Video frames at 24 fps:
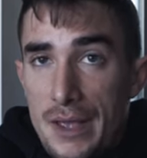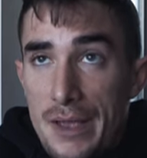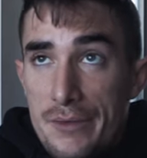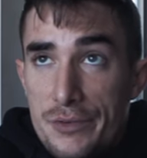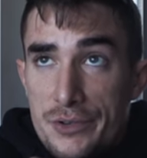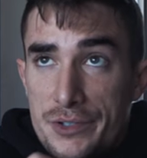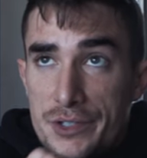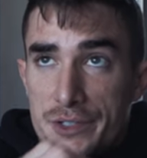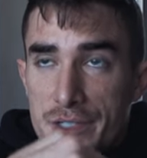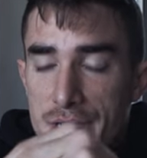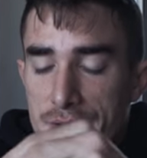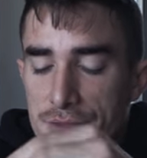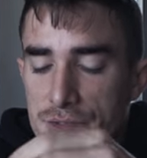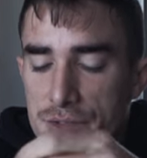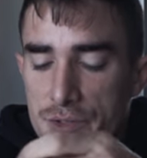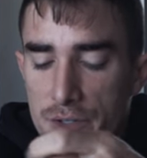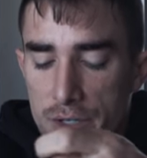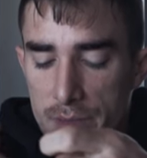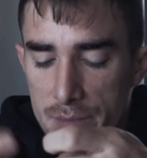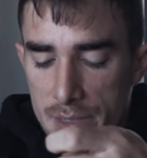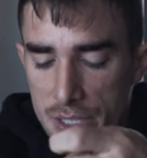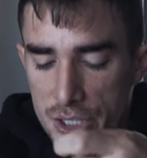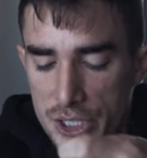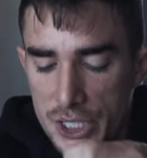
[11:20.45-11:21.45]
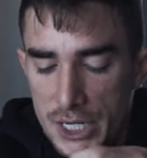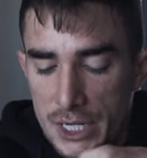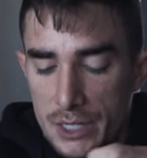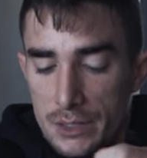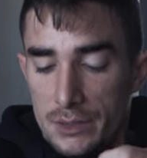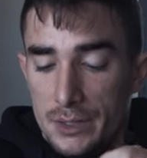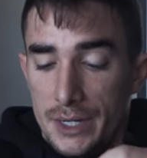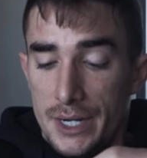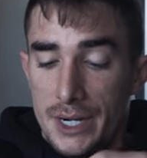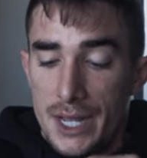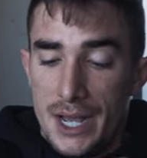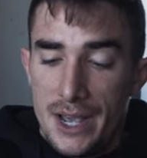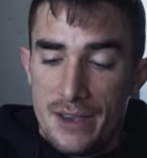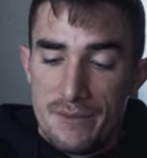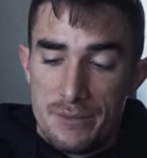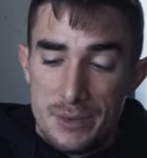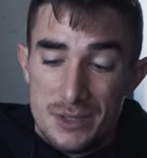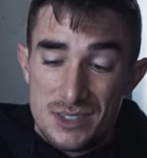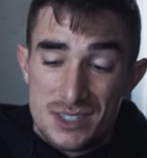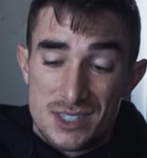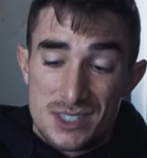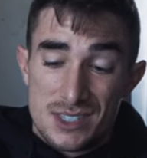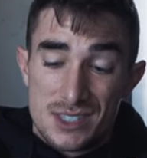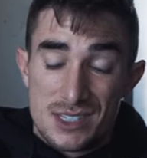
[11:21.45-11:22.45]
ever since I've started my channel, and I've
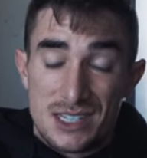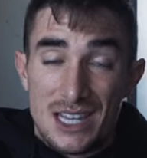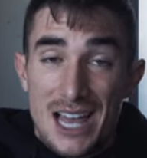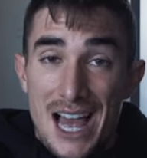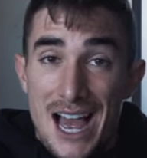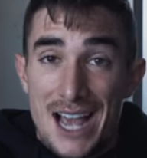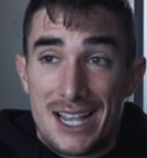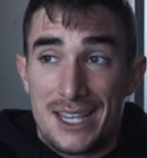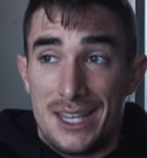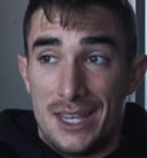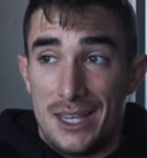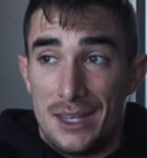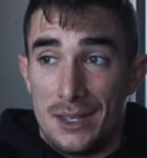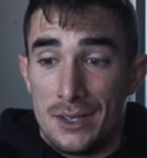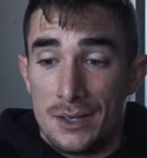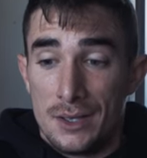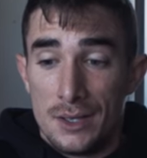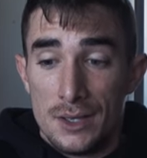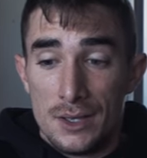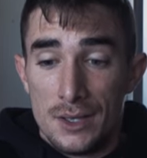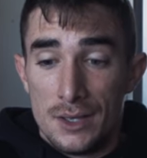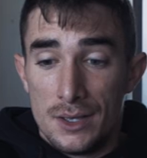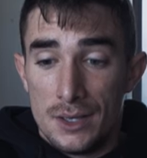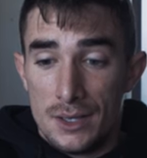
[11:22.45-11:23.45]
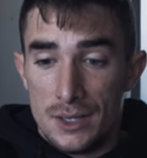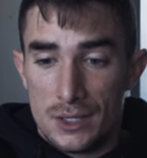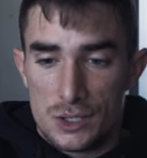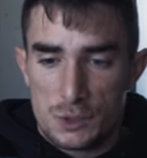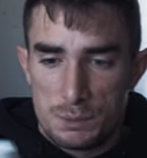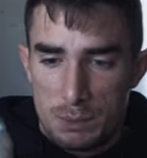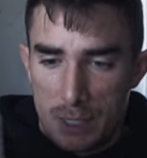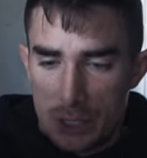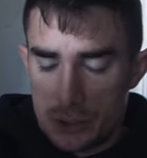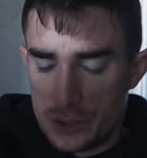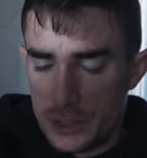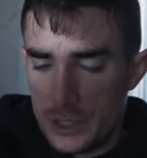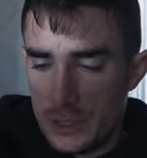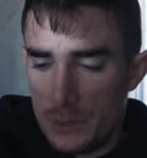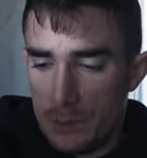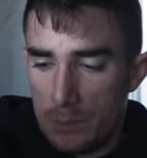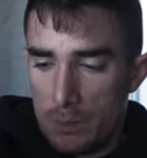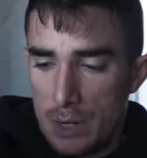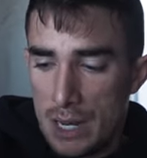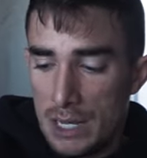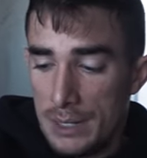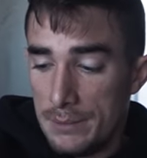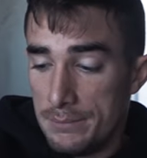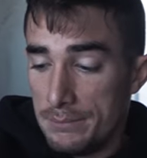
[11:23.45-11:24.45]
been slacking, especially
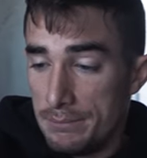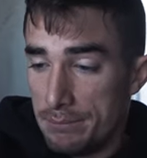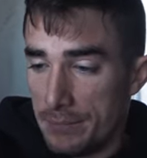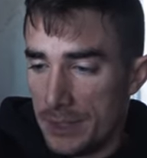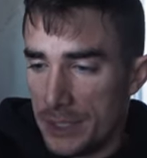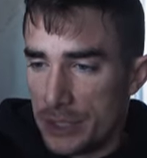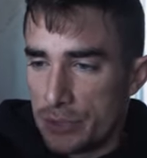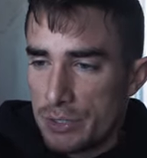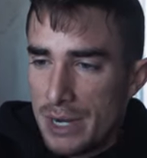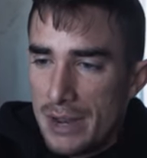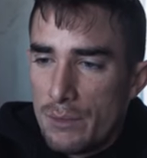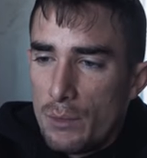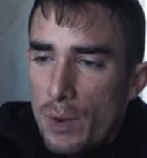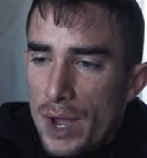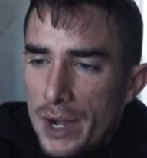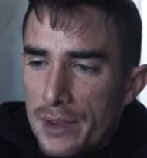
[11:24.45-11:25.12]
while I've been trapped.